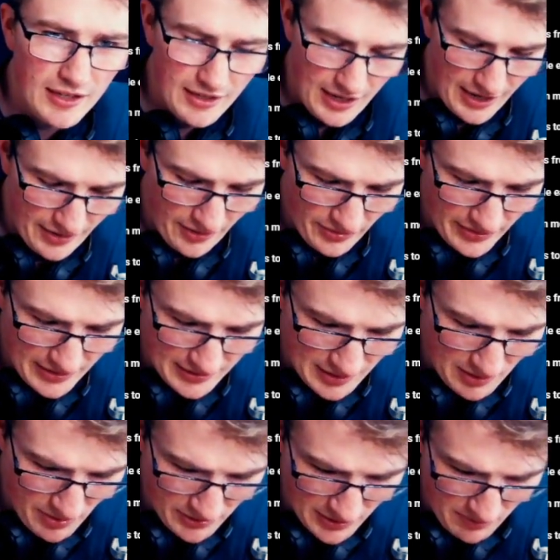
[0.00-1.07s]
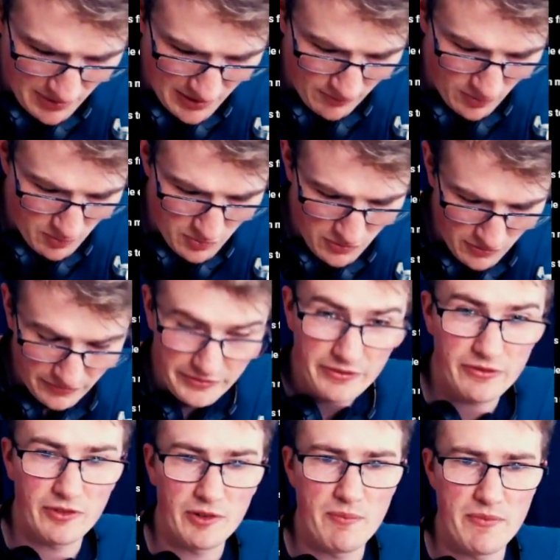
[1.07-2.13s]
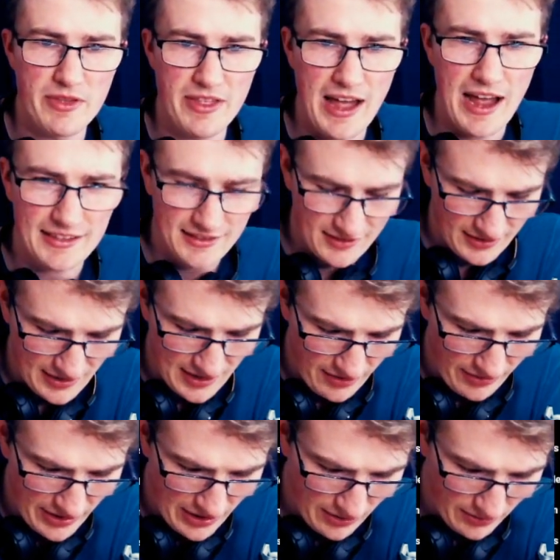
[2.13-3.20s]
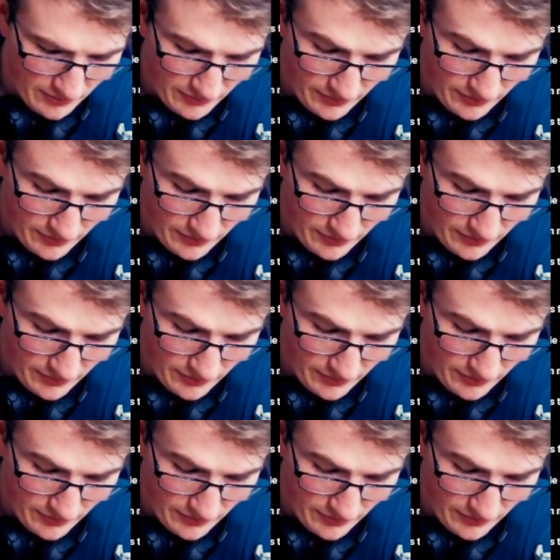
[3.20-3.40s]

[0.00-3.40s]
I don't think it's supposed to be removed from that scenario.